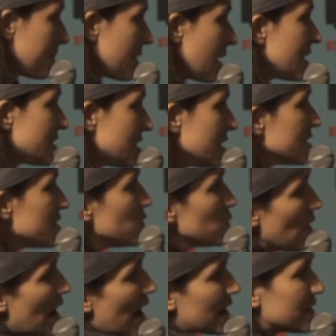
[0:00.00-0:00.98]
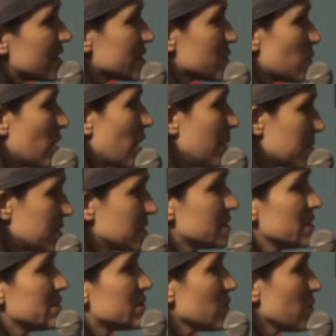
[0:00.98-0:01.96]
That this you lock this one up because
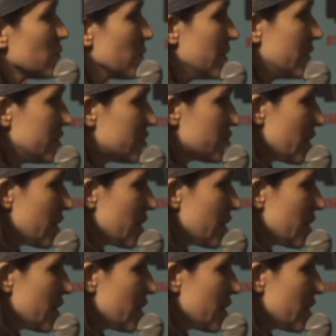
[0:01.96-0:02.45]
these are the really